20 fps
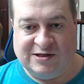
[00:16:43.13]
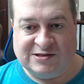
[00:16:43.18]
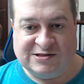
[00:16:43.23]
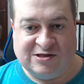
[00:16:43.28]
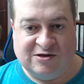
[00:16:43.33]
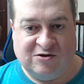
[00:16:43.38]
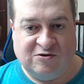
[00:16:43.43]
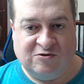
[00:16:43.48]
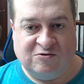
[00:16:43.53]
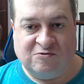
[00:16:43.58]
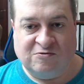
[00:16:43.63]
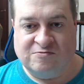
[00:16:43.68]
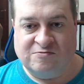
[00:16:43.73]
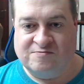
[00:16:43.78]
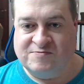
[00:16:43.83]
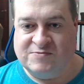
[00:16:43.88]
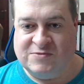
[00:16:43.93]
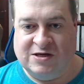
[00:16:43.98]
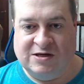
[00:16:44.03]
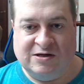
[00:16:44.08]
So,
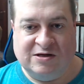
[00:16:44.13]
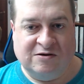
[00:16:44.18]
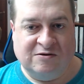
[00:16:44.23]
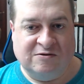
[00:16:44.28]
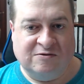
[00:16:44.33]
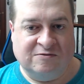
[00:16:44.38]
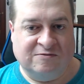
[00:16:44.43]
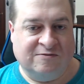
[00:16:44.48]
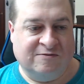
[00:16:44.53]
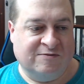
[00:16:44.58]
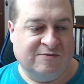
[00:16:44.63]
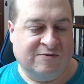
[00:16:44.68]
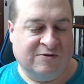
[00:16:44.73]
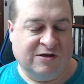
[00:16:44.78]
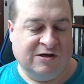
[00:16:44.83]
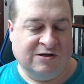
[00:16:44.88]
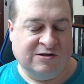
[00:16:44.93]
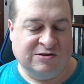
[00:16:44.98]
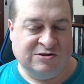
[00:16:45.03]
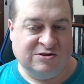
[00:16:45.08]

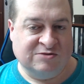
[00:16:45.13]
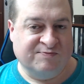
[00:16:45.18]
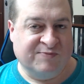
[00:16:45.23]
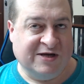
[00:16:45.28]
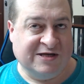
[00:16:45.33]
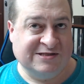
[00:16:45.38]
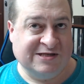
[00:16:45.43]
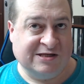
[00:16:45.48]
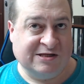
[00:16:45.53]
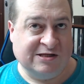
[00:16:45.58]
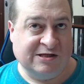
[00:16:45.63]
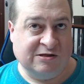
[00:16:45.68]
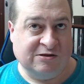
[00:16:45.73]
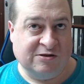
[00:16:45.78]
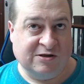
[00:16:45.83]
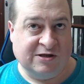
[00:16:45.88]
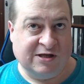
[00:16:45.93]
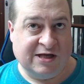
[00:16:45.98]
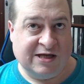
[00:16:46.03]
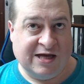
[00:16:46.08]
basically
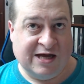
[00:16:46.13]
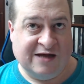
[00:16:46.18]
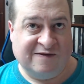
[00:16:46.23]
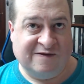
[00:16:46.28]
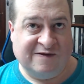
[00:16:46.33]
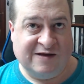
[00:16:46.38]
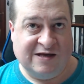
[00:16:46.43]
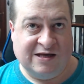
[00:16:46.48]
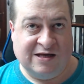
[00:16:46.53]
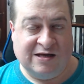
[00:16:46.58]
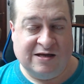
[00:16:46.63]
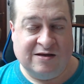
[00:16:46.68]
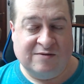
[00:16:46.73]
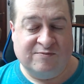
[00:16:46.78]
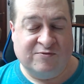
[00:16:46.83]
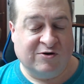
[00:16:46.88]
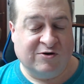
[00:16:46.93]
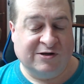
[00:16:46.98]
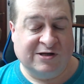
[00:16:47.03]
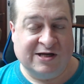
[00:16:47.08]
looking at the
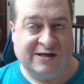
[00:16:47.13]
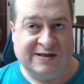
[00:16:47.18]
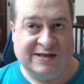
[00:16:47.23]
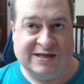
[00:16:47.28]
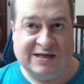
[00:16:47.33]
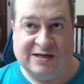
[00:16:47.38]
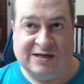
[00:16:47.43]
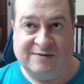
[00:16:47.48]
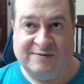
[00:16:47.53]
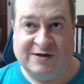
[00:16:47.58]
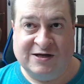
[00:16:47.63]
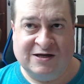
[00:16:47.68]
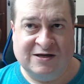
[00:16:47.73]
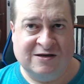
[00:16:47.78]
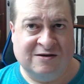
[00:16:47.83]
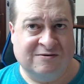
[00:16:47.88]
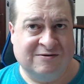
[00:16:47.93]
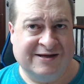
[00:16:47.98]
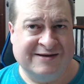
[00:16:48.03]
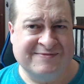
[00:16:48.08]
Board Game
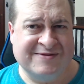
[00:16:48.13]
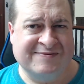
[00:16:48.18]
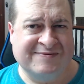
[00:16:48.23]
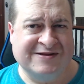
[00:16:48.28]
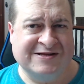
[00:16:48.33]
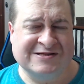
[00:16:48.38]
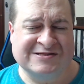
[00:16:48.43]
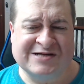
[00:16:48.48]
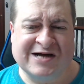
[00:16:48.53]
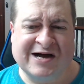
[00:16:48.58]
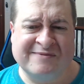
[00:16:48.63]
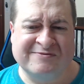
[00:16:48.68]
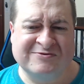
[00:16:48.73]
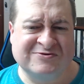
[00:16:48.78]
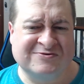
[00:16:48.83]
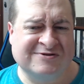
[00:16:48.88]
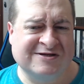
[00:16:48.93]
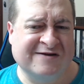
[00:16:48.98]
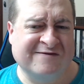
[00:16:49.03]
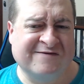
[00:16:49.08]
Geek, like maybe the top
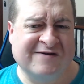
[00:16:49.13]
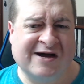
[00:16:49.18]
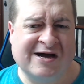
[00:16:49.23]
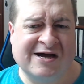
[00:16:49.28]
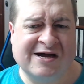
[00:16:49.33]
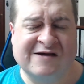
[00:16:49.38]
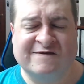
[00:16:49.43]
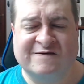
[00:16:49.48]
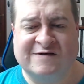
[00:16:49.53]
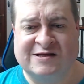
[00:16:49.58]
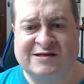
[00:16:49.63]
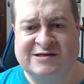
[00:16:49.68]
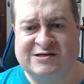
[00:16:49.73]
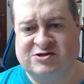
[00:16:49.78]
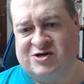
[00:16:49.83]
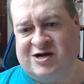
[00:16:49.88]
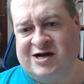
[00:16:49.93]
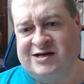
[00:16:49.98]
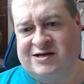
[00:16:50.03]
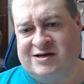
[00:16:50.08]
25, and then
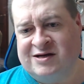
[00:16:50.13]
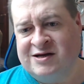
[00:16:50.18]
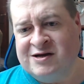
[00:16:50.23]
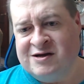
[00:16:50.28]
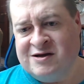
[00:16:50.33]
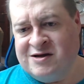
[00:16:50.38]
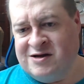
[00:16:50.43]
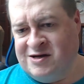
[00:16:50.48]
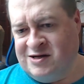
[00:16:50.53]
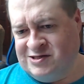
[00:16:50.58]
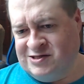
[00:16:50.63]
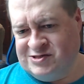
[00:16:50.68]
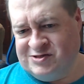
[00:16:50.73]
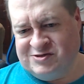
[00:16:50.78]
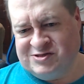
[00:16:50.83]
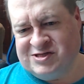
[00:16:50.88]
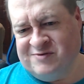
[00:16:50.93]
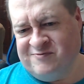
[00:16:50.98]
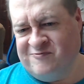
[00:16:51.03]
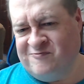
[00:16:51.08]
trying to, because
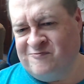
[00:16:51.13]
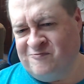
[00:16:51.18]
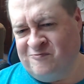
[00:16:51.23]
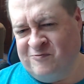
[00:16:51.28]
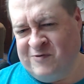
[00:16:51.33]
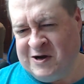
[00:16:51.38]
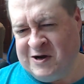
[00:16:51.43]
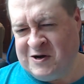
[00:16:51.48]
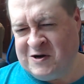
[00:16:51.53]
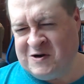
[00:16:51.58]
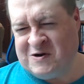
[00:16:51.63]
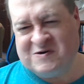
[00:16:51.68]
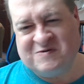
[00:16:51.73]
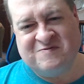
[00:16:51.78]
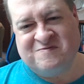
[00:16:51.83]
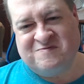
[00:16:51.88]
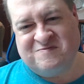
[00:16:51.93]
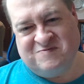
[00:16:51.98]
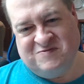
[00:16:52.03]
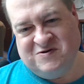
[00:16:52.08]
there's some weird
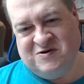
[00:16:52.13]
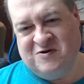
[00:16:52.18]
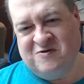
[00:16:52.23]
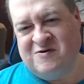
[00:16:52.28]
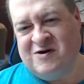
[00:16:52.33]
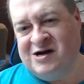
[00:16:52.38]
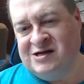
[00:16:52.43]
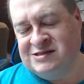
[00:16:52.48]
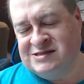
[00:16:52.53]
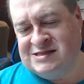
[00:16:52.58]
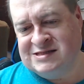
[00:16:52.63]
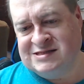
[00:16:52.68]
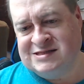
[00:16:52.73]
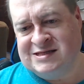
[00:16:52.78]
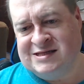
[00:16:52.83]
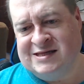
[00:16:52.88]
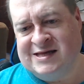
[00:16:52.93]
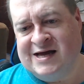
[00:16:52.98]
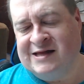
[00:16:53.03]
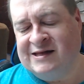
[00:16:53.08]
nuances
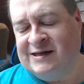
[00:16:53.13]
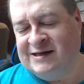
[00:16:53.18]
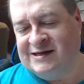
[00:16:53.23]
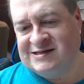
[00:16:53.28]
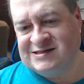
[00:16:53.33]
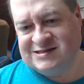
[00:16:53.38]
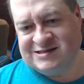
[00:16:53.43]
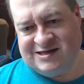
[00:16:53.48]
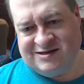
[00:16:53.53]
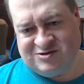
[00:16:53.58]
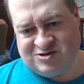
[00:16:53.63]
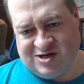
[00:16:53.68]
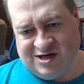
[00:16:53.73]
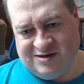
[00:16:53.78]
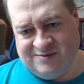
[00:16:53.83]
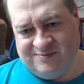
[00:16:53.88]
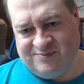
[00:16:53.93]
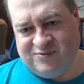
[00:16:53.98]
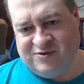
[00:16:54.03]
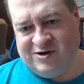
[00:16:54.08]
to that list, and
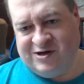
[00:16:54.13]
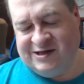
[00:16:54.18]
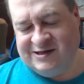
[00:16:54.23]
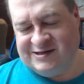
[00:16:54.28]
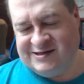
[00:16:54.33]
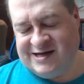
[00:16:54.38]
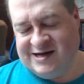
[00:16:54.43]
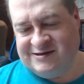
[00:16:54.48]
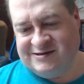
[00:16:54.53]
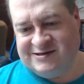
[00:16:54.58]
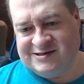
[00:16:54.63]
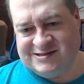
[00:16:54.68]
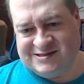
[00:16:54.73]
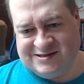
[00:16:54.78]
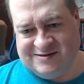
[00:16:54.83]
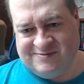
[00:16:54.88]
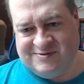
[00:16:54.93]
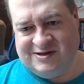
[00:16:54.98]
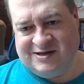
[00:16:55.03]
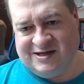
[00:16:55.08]
trying to boil it down to
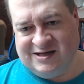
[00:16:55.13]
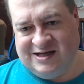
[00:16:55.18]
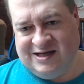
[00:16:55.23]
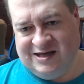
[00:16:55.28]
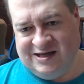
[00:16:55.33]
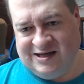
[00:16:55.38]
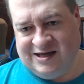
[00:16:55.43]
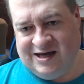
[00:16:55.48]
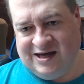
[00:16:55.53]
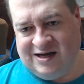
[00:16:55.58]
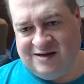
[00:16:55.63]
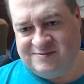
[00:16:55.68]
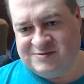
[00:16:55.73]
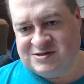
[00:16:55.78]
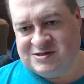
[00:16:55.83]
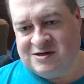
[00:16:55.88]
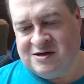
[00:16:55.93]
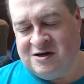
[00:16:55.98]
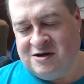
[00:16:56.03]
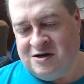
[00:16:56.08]
some of the key
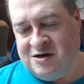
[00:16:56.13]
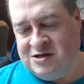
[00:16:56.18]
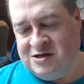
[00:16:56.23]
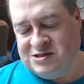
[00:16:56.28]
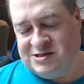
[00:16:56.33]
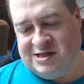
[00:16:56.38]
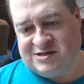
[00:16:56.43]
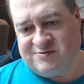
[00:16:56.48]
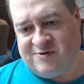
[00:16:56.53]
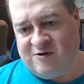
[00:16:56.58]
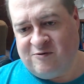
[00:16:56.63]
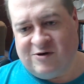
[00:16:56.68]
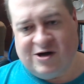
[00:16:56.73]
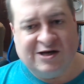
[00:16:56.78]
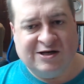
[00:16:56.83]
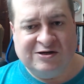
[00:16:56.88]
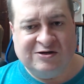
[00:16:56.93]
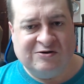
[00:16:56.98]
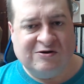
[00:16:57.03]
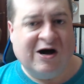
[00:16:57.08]
games. So that's why I want
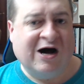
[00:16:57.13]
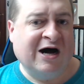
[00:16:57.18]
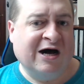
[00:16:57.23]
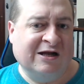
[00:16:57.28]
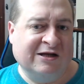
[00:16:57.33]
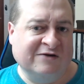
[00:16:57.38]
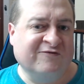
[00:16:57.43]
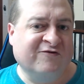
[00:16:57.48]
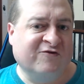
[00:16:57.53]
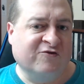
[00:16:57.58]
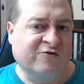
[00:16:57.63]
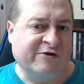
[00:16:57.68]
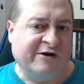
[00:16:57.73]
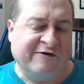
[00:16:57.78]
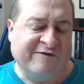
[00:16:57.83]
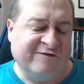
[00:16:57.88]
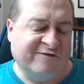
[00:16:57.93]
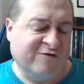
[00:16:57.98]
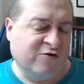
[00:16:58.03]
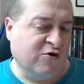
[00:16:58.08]
to do Holland
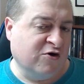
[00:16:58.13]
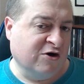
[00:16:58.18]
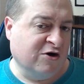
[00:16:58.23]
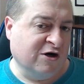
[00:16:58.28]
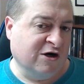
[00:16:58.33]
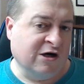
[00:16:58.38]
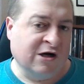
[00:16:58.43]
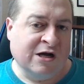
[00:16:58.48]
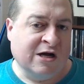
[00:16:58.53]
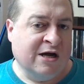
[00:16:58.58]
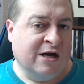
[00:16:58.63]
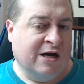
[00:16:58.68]
44.